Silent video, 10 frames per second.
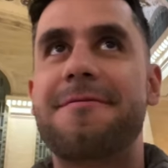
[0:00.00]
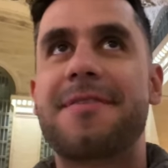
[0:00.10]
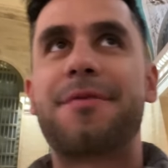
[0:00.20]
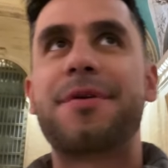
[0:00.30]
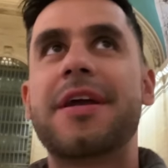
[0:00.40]

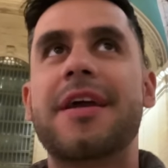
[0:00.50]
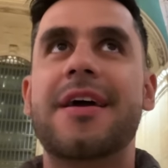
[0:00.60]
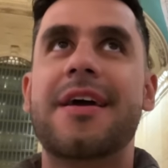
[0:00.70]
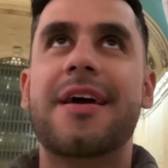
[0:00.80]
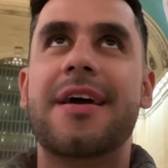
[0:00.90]
very
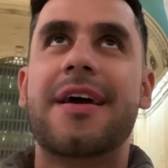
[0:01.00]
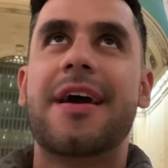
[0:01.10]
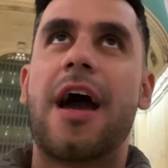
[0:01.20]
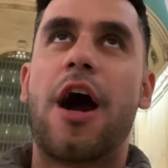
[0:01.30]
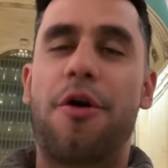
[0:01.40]

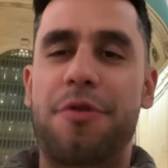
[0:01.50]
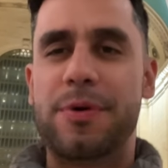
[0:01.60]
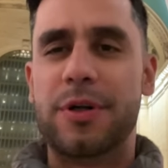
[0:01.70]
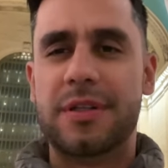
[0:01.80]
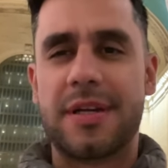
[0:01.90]

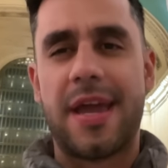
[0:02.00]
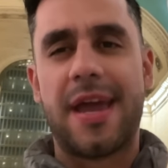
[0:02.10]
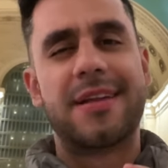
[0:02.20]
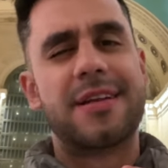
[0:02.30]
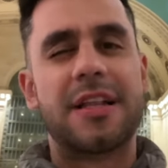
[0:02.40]
horrible
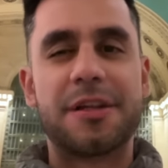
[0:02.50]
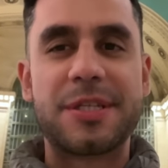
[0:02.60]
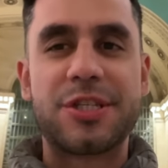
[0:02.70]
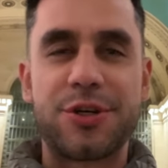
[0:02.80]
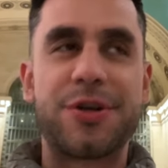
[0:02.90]
and a little
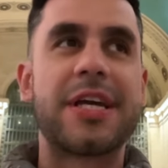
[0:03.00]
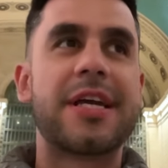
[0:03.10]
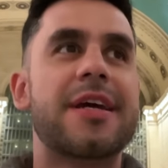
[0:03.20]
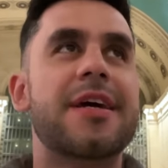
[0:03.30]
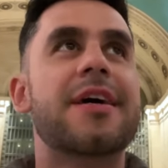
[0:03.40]
bit dirty
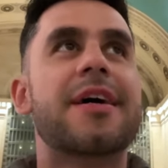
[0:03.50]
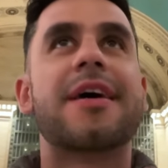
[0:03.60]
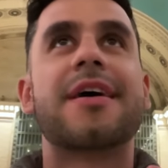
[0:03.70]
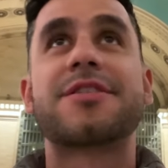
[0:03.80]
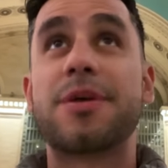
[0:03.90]

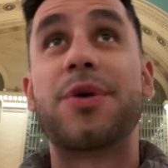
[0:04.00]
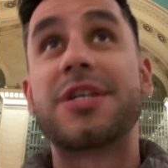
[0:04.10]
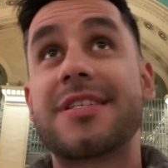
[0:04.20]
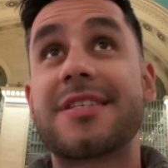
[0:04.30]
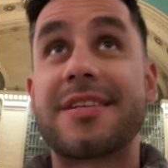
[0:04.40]
subway
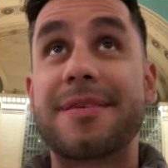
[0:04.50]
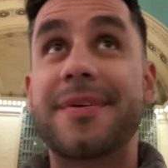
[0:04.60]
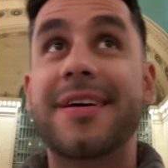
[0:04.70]
system,